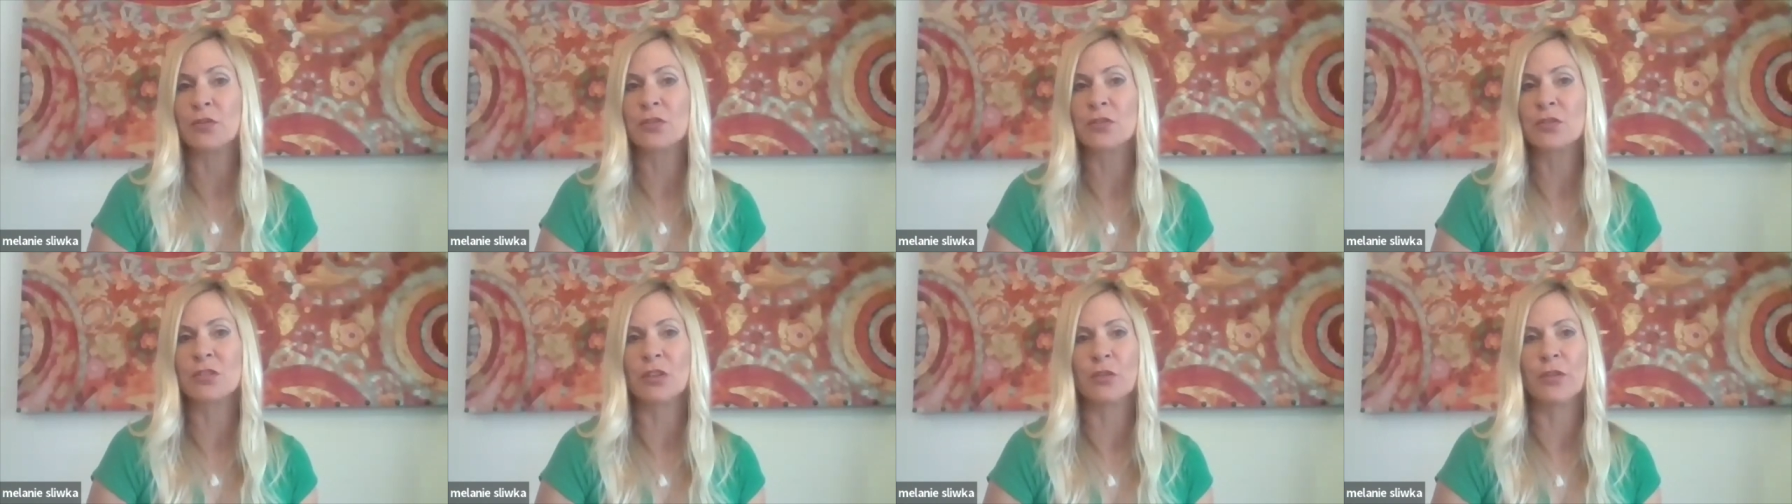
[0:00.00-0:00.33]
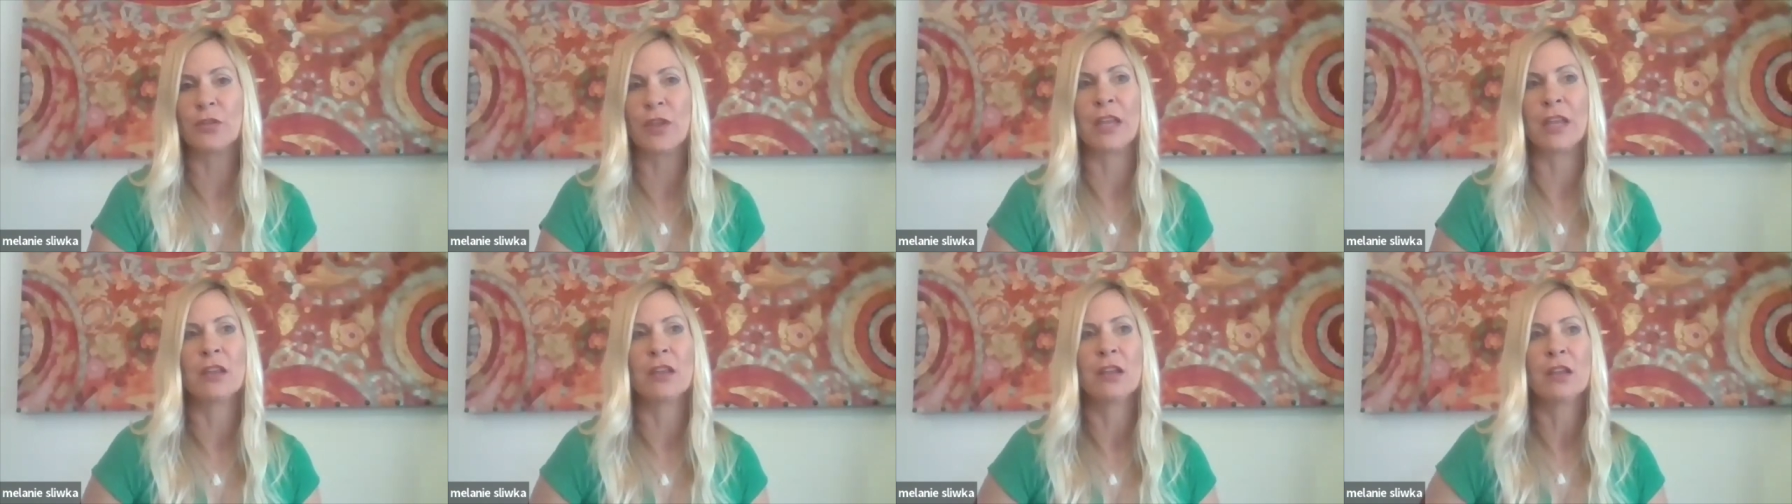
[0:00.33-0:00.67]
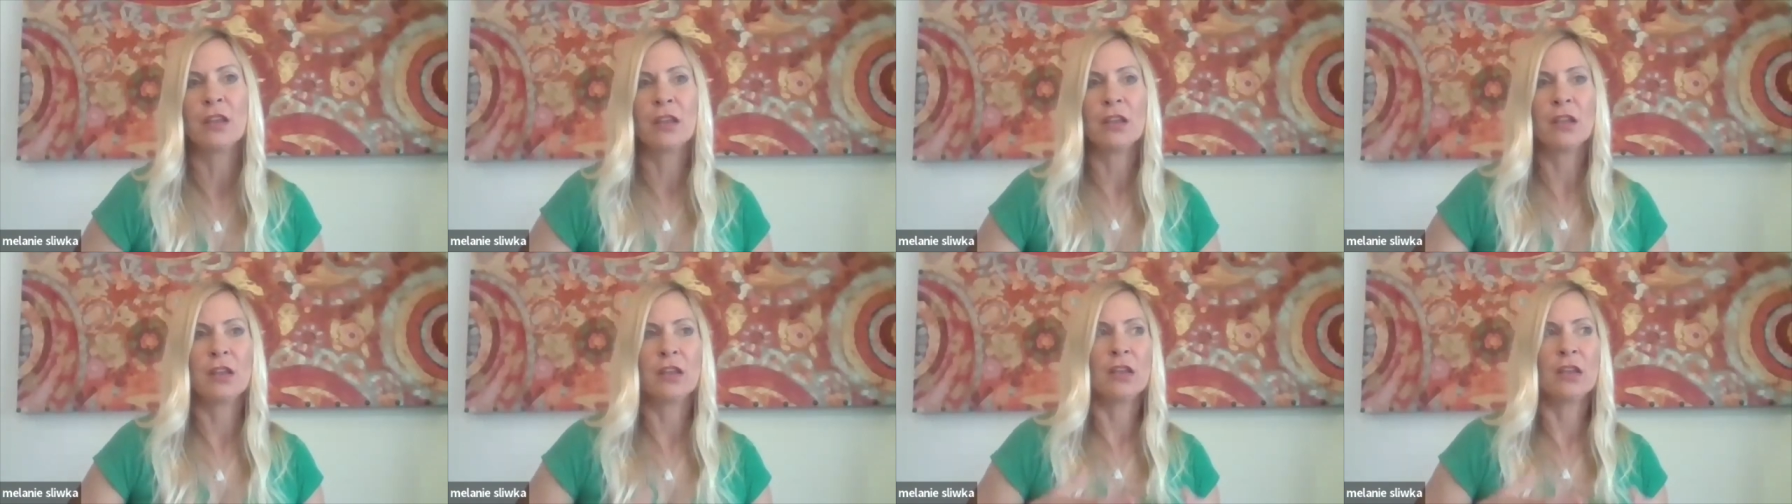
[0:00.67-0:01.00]
So that
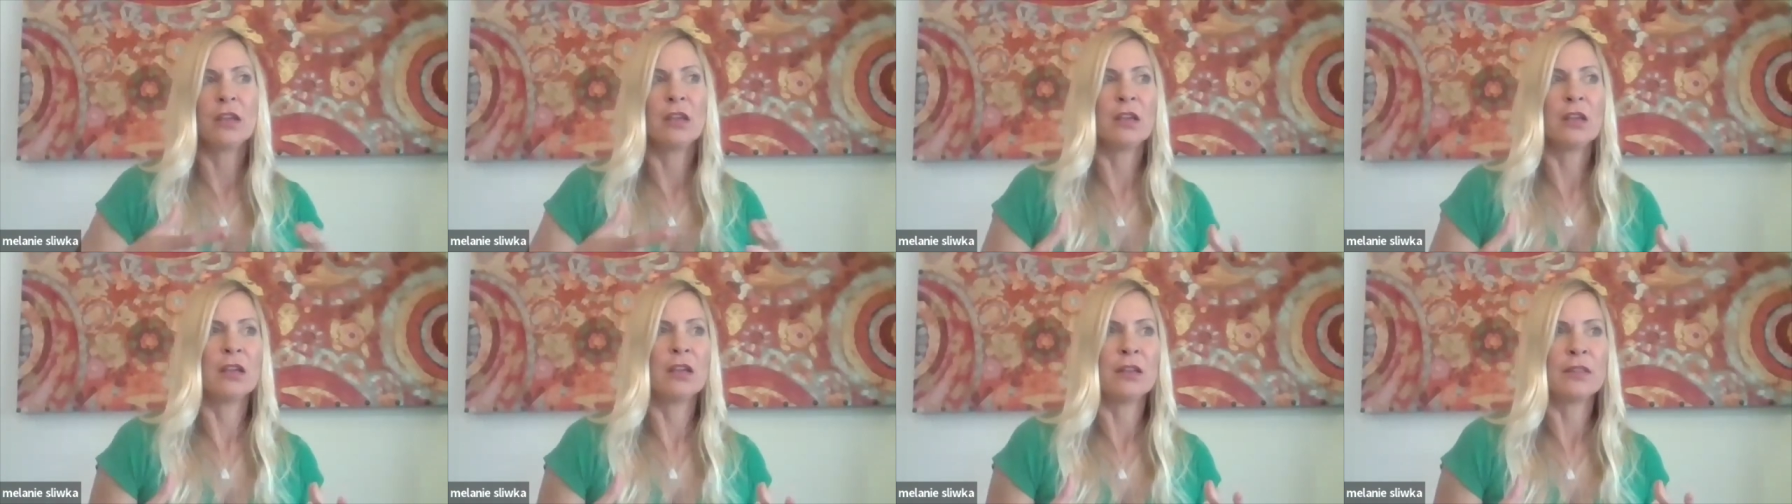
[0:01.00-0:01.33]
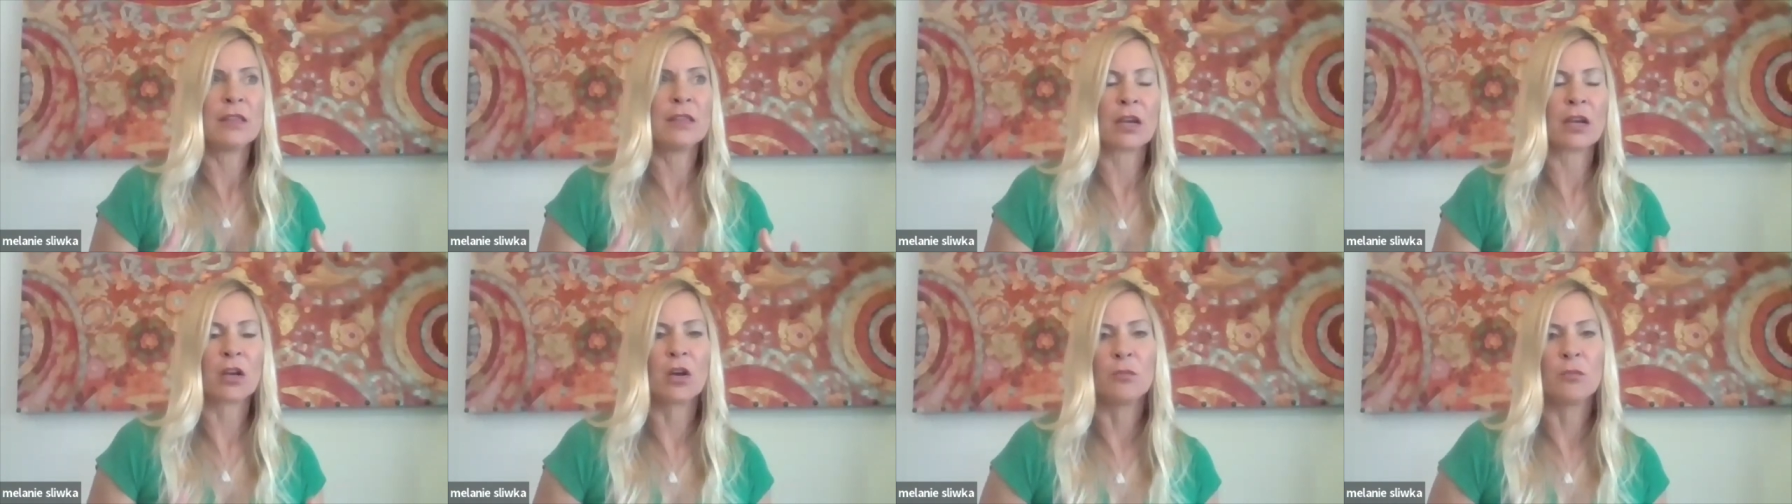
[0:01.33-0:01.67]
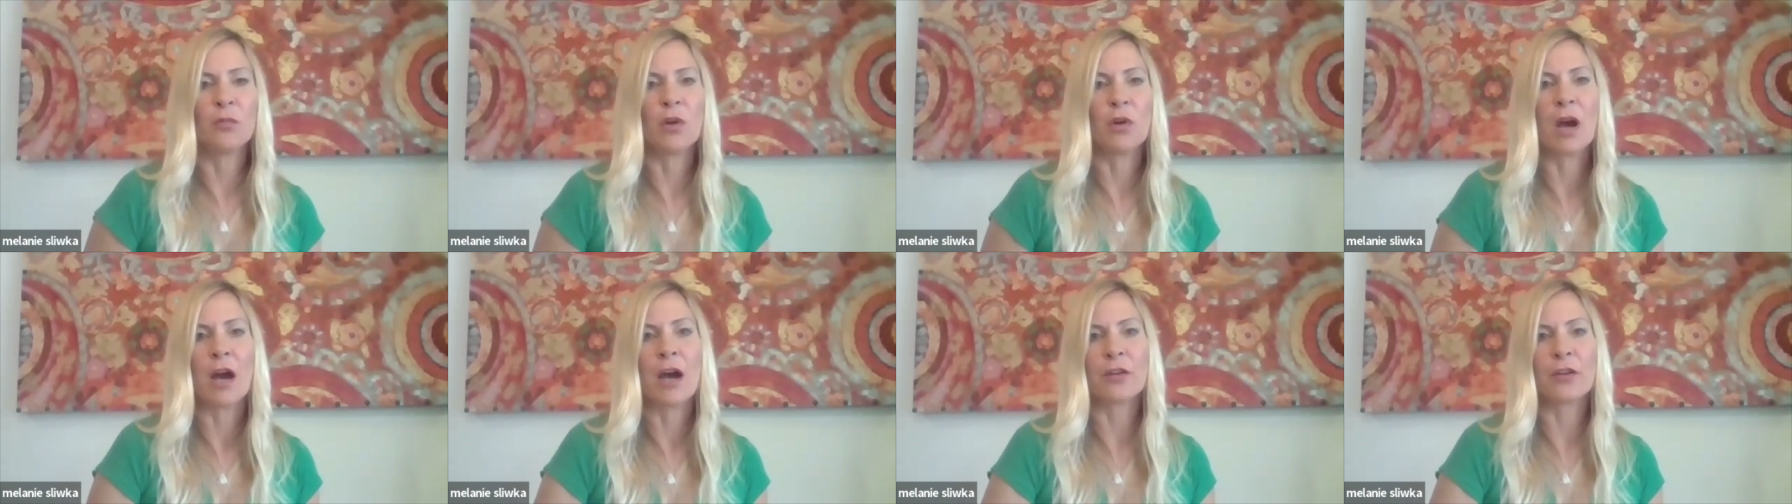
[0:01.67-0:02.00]

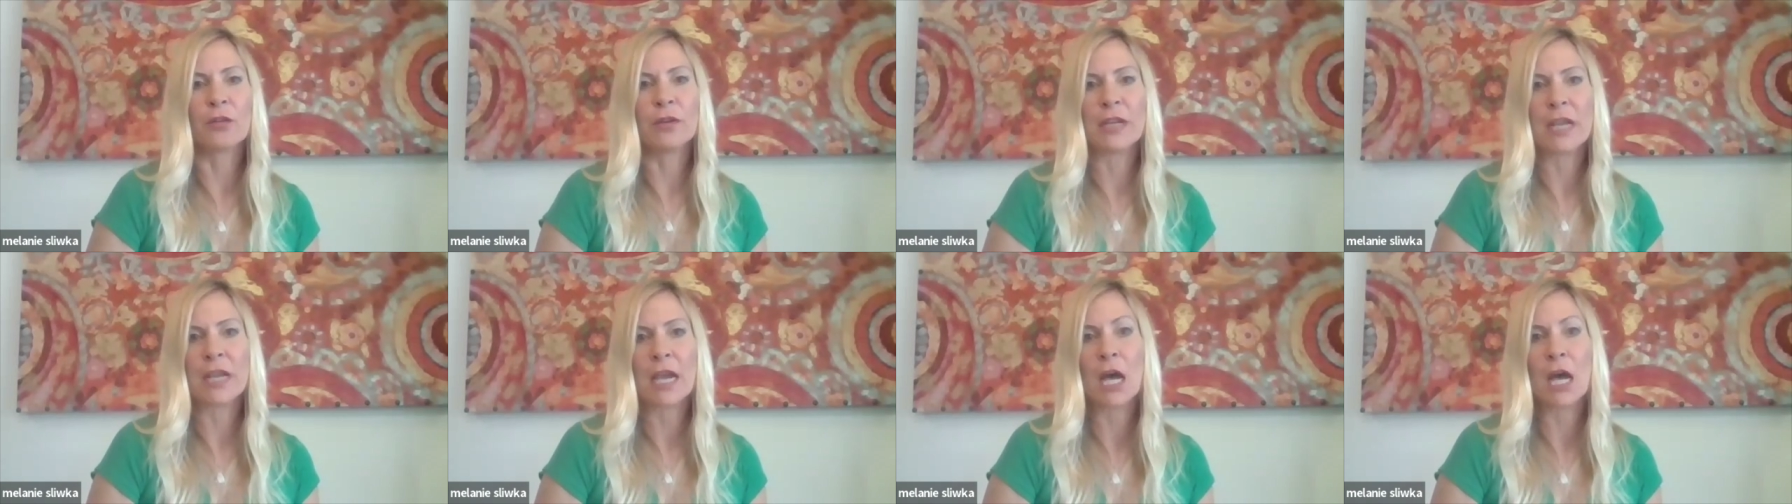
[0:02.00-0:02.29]
camaraderie